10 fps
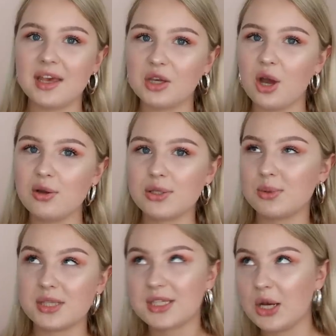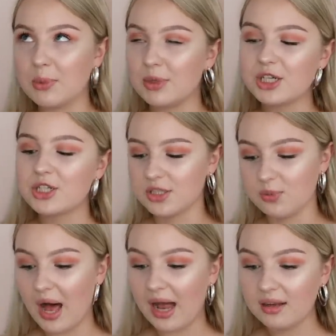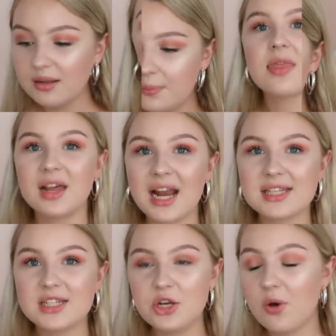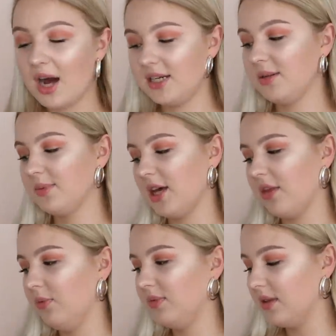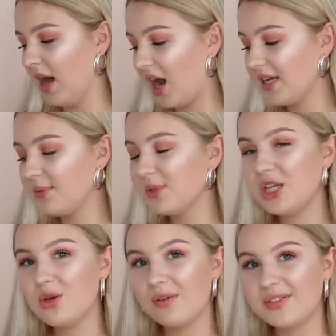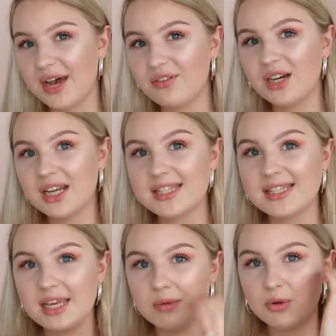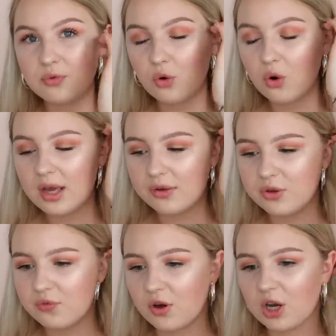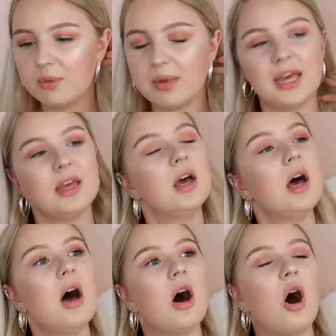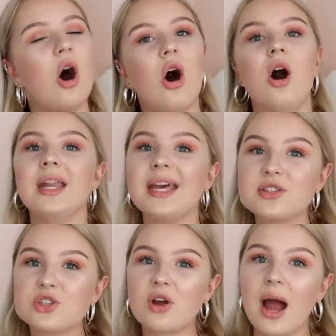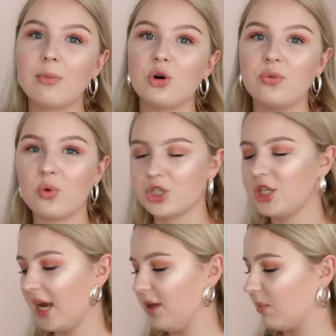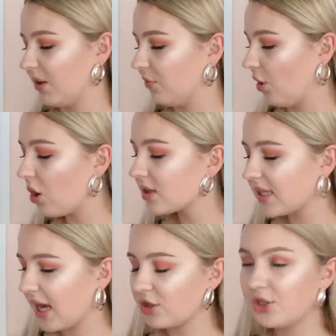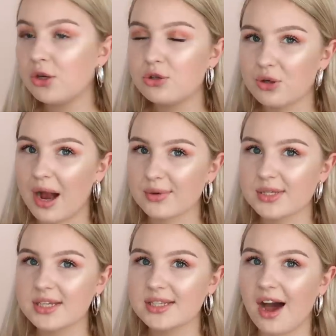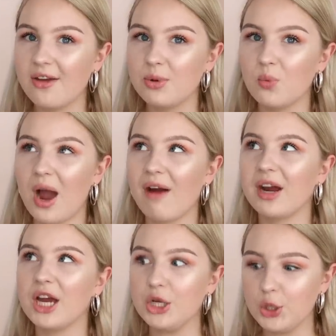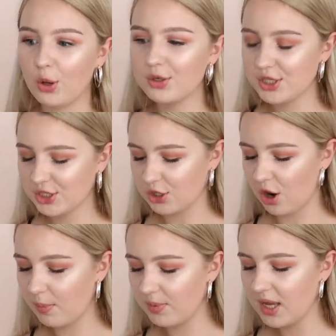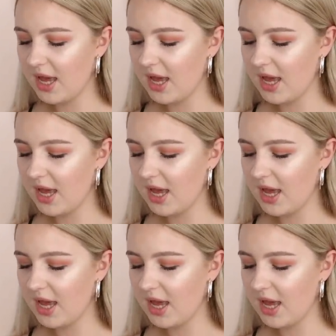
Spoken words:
it goes with so much as well. The last two items are items that you have definitely seen before if you follow me on Instagram or you've watched any of my vlogs. They are two trousers that I've been wearing non-stop